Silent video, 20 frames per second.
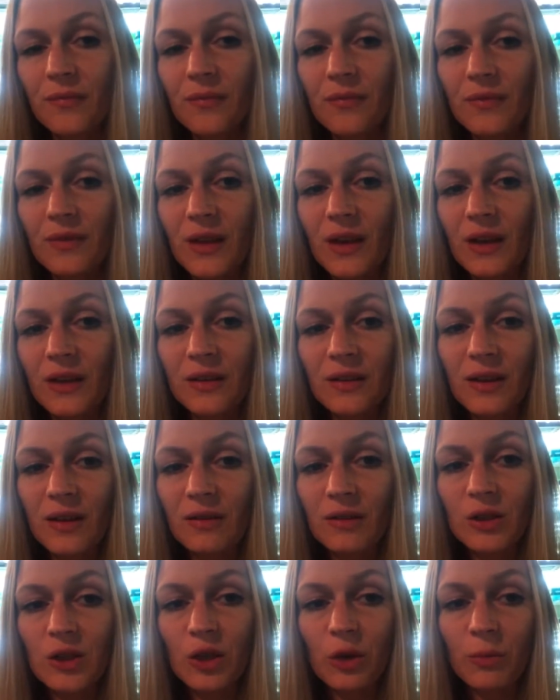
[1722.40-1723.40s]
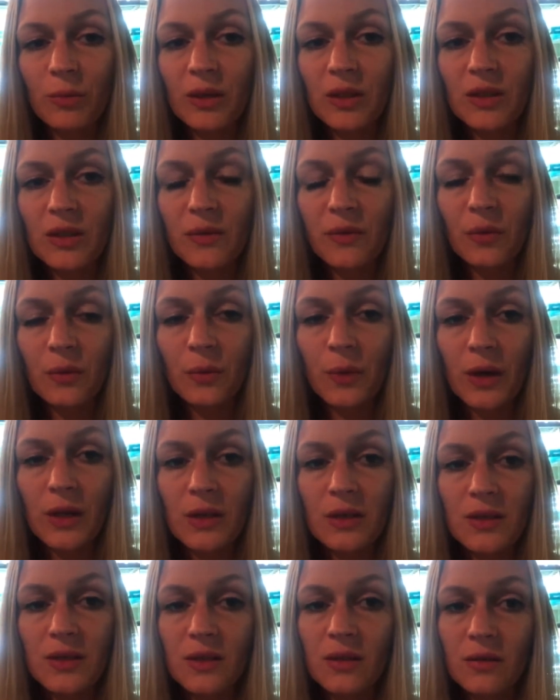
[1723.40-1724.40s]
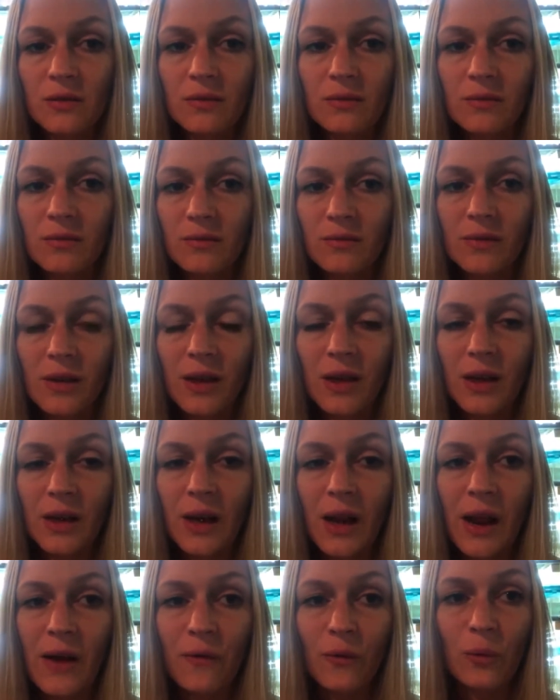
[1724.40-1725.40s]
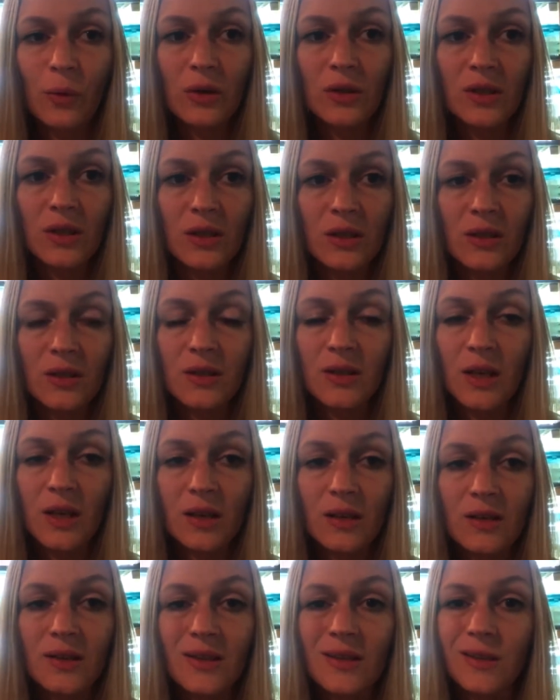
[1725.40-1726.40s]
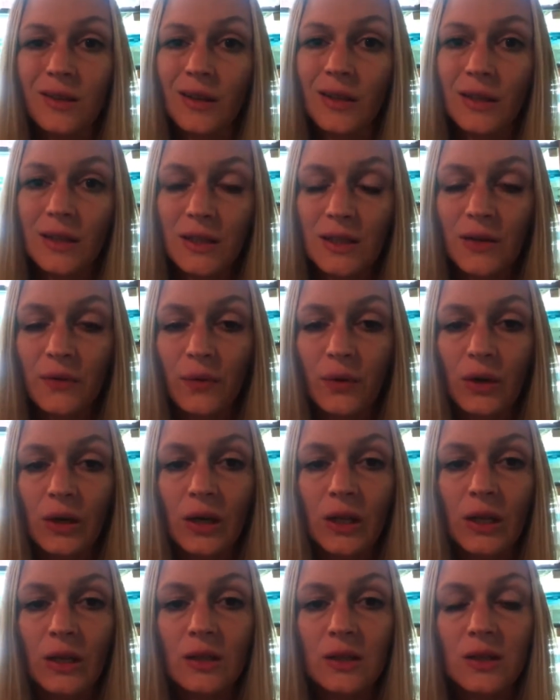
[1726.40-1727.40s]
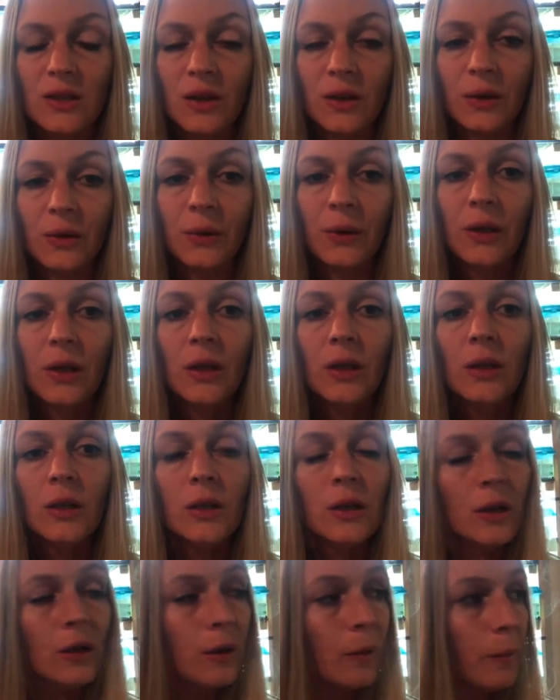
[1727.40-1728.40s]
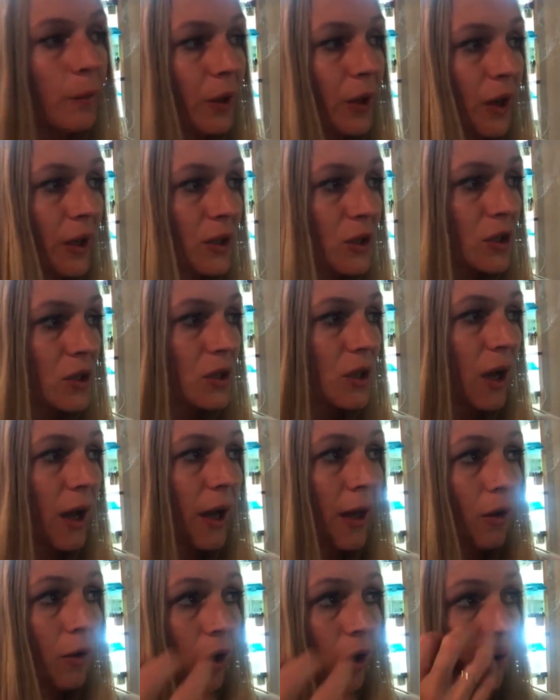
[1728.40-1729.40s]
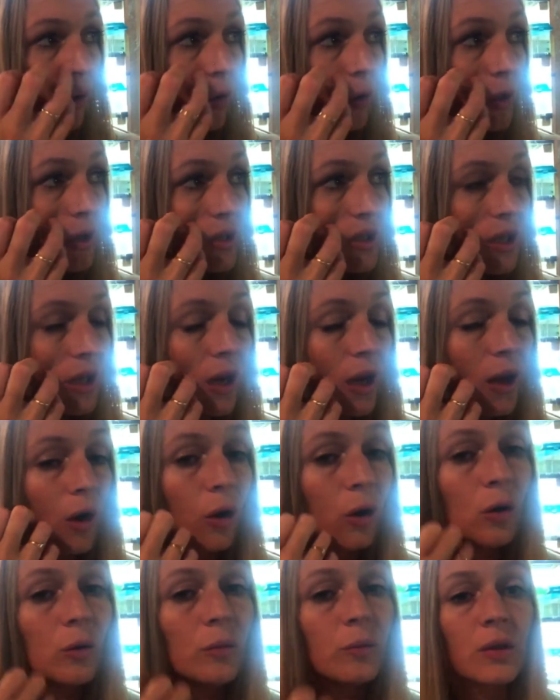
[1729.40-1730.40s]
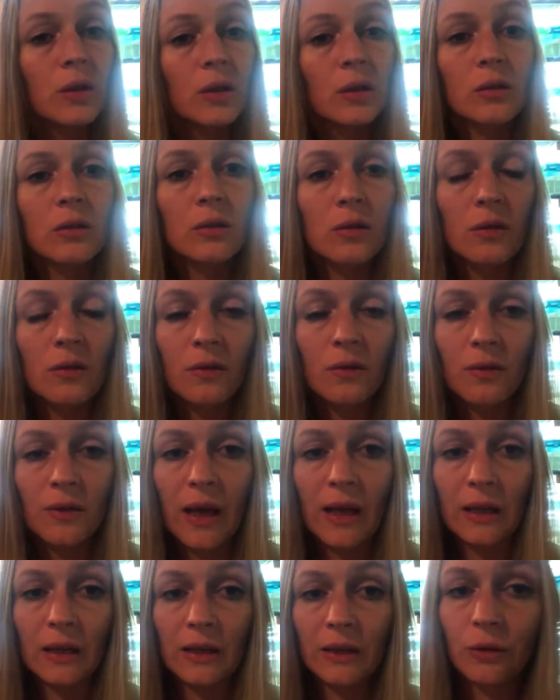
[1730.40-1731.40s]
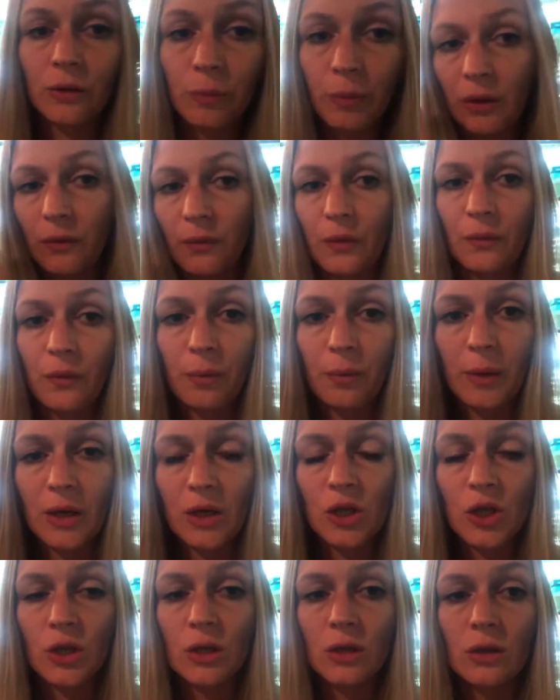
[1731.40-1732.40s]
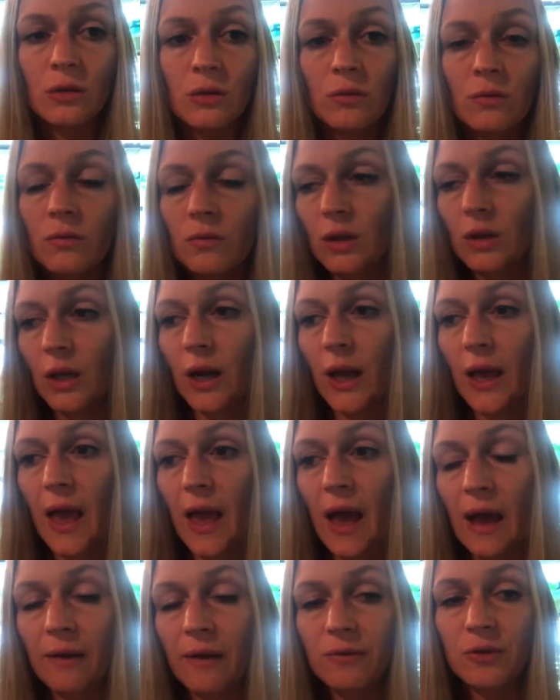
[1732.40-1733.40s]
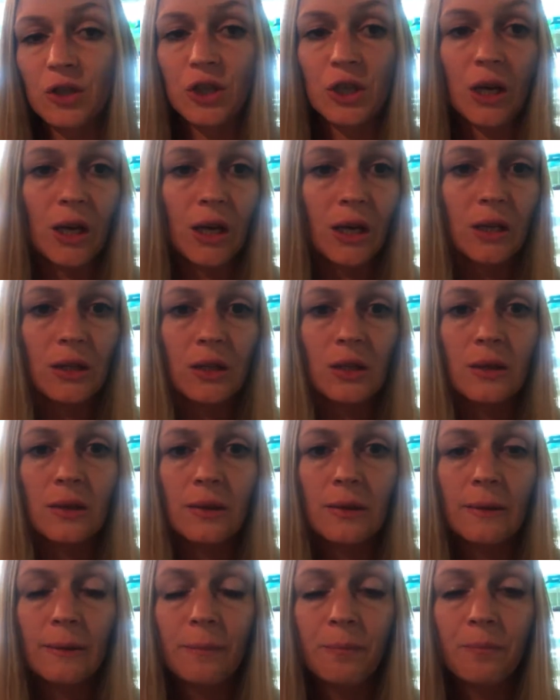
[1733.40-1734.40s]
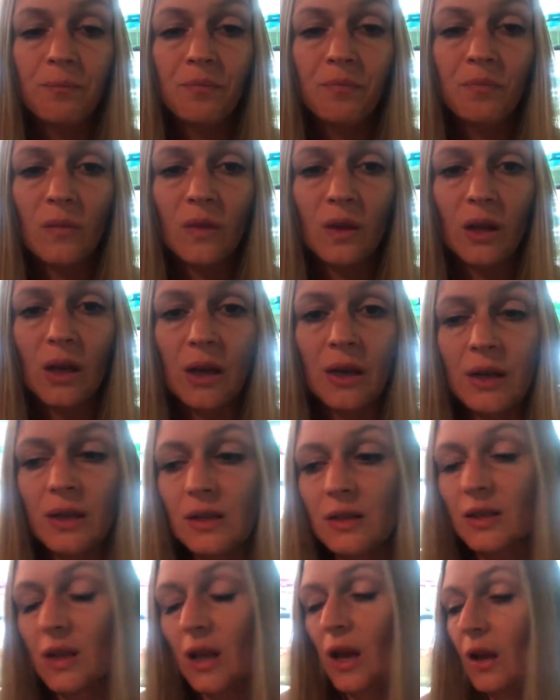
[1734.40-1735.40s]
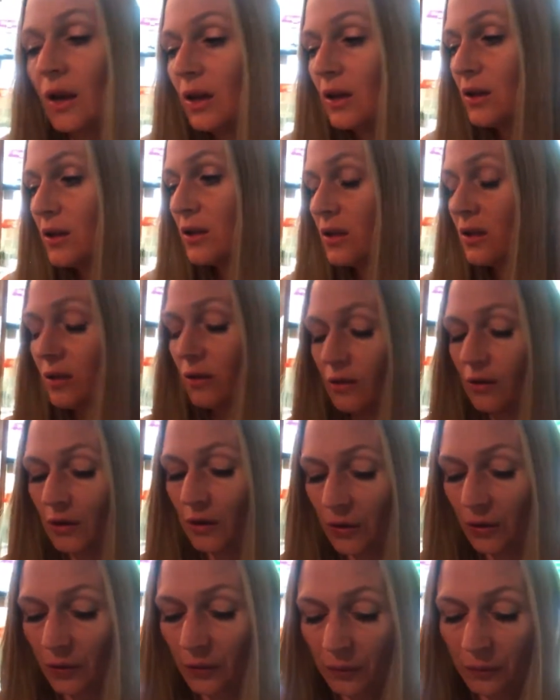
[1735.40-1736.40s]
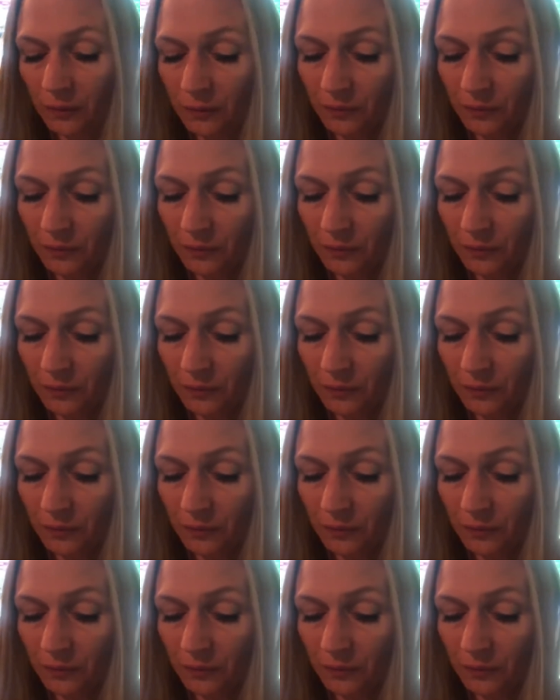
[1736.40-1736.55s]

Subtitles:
there are so many different ways, and everyone does things slightly differently. So, but I honestly, I hope that little bit of information that I have shared, and it's, you know,